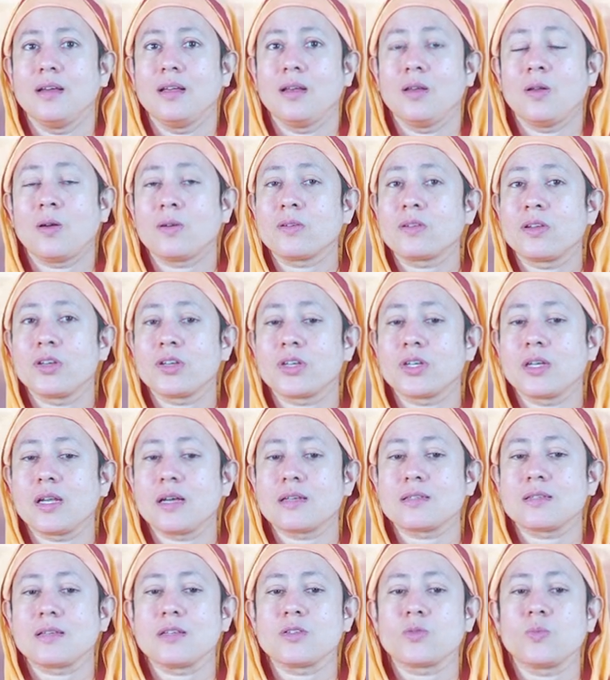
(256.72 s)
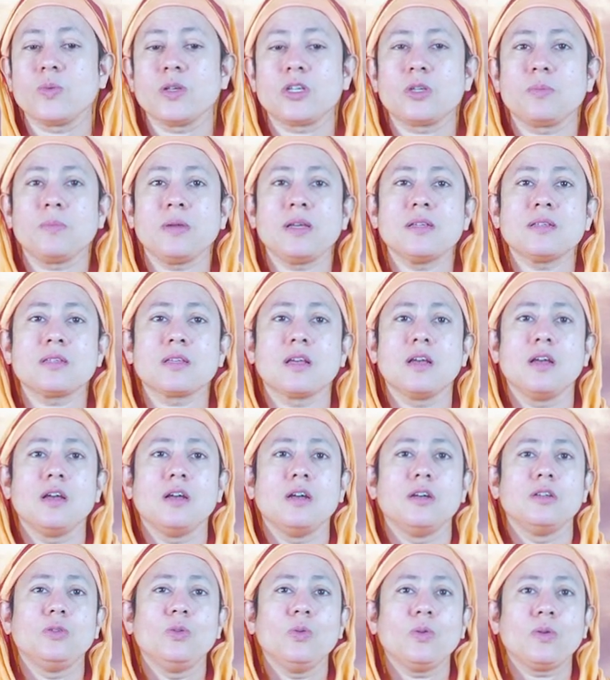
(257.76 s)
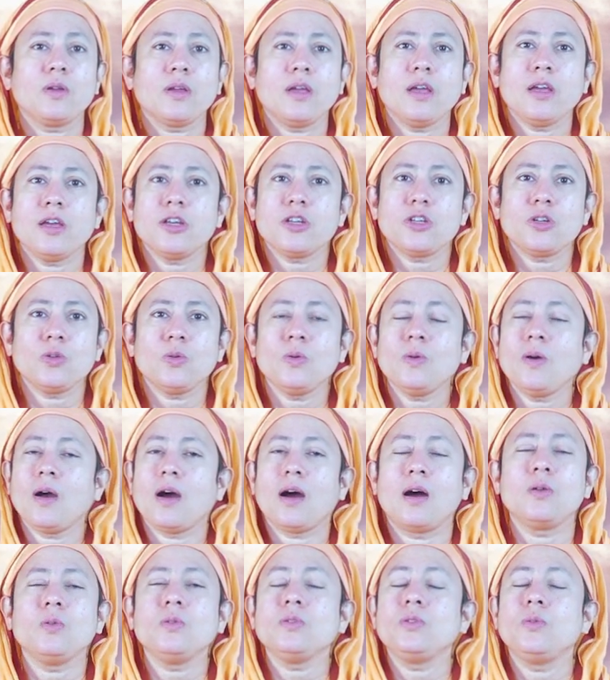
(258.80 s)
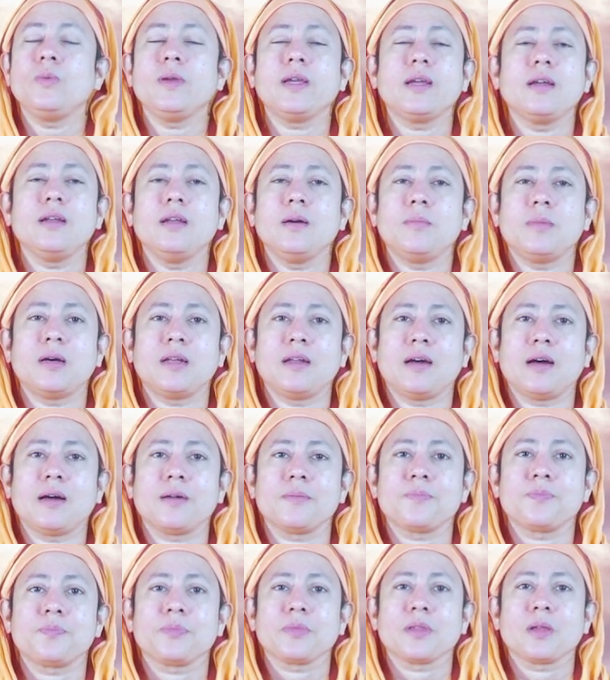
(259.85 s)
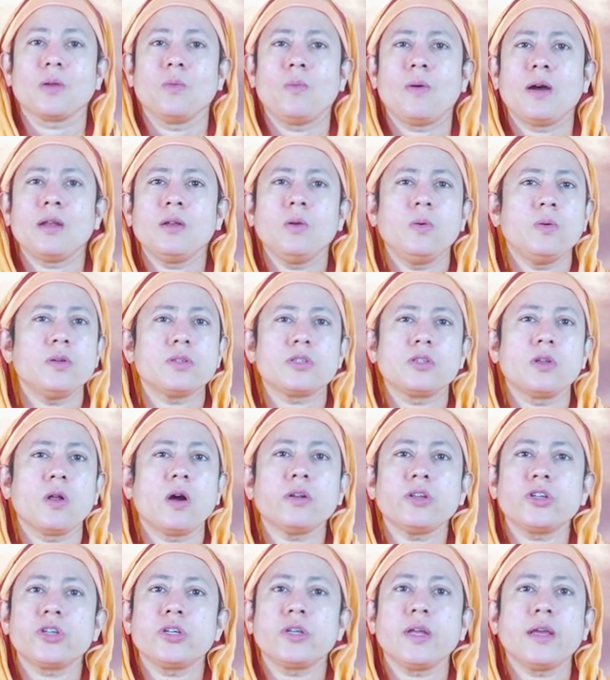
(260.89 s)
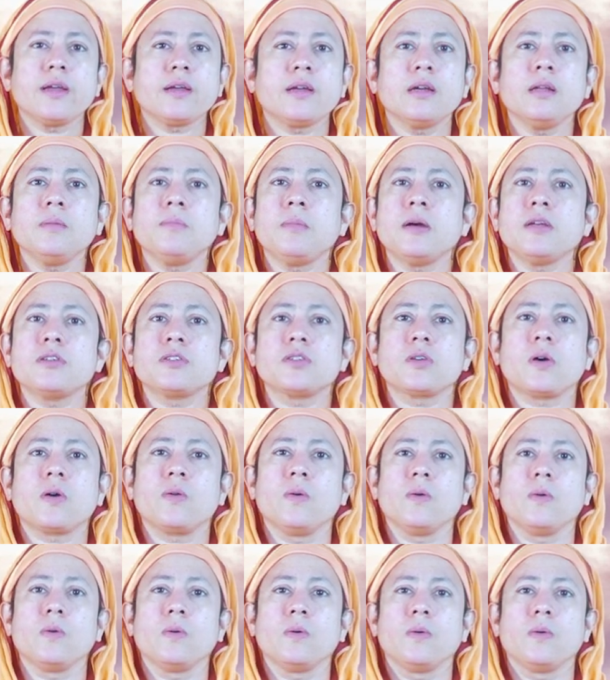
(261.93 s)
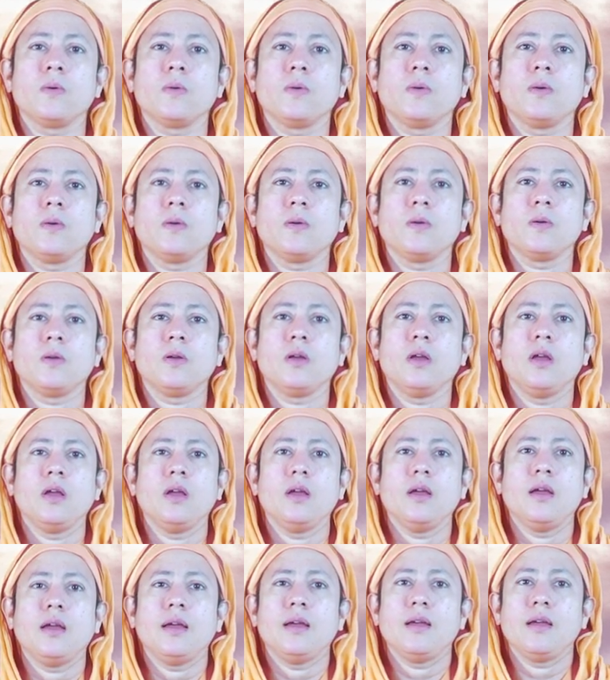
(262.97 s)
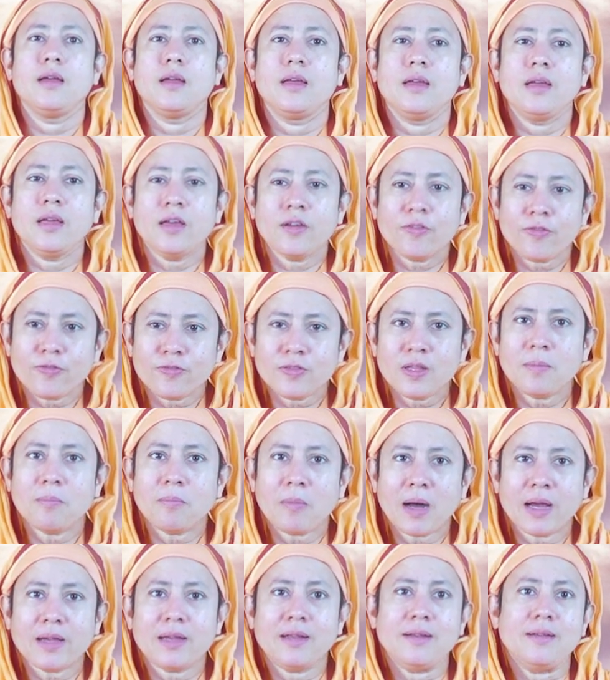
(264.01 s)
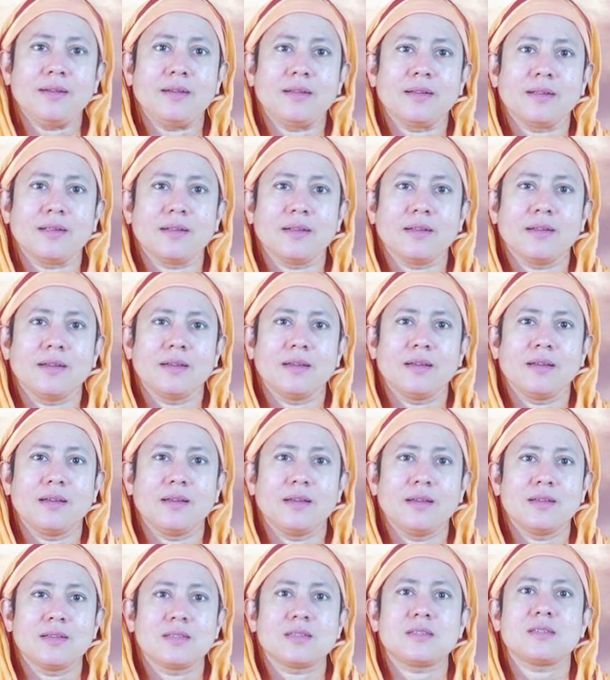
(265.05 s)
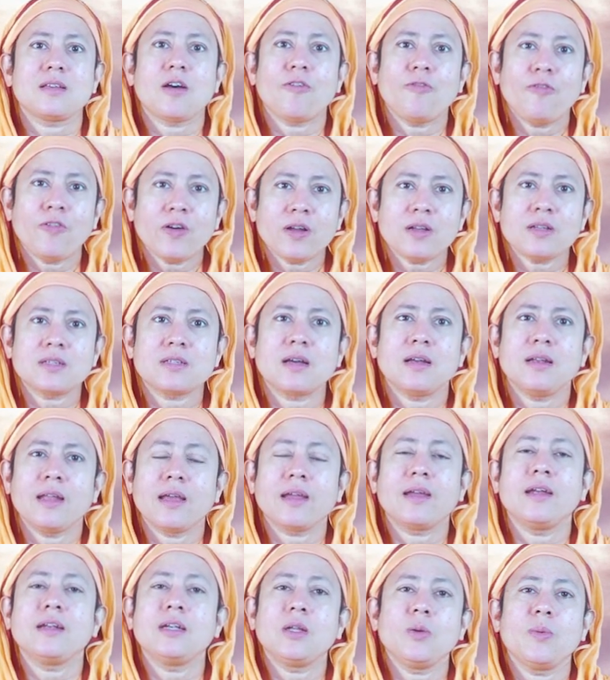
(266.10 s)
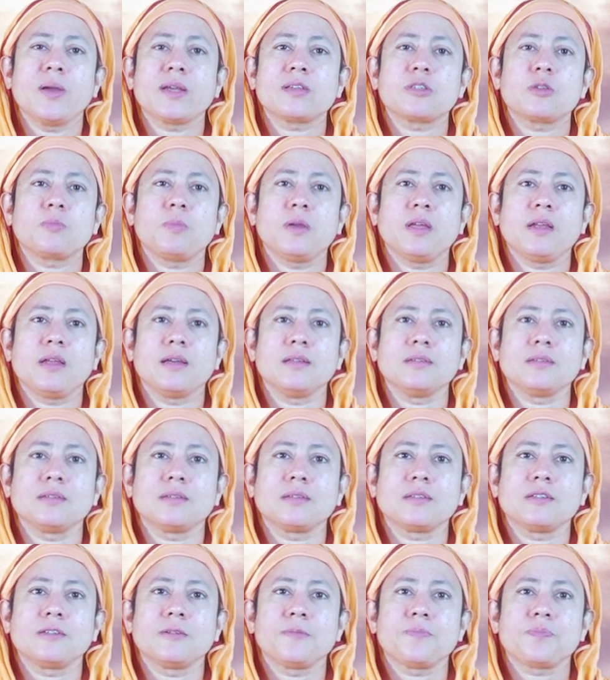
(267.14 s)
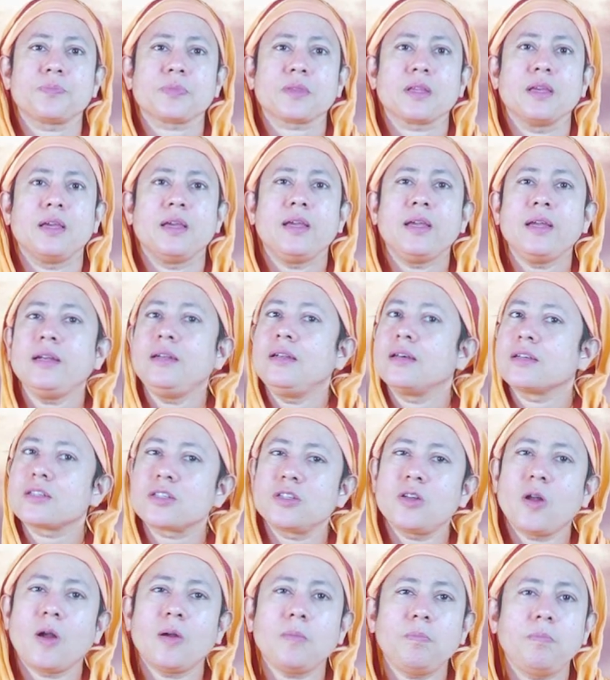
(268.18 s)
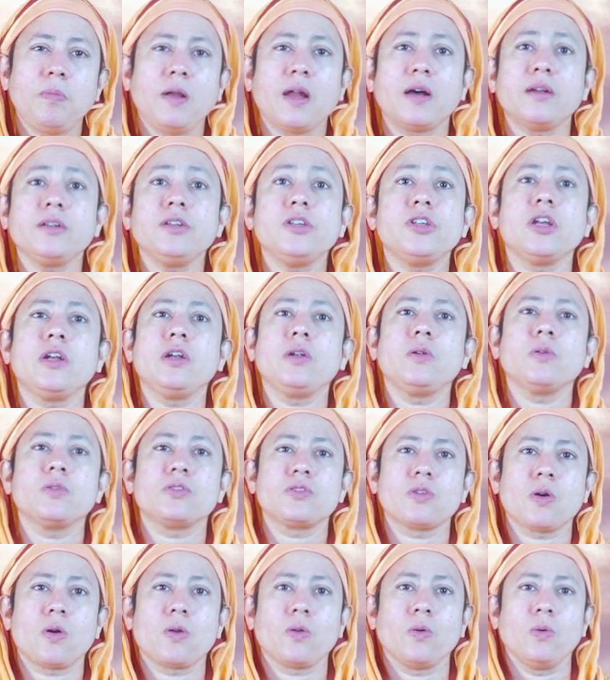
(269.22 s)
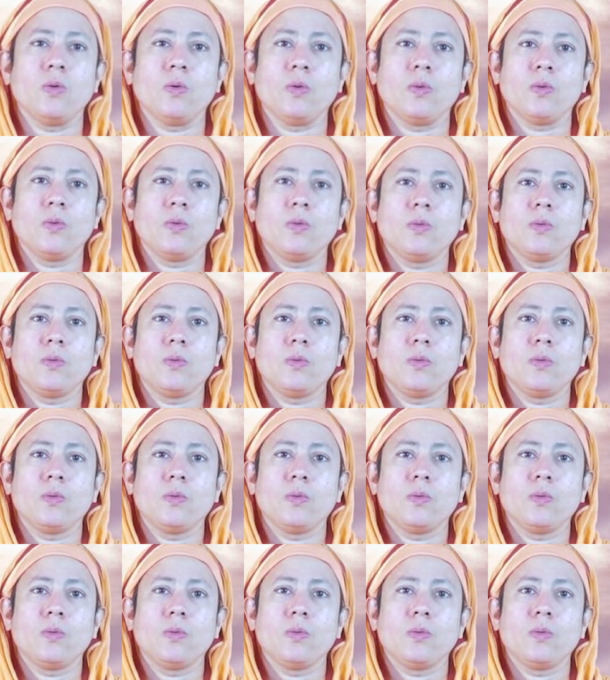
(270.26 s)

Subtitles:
Lord Krishna says, which means dukheshu anudvigna mana, one who is not shaken by sorrow. If the mind suffers a negative experience, he does not plunge into sorrow.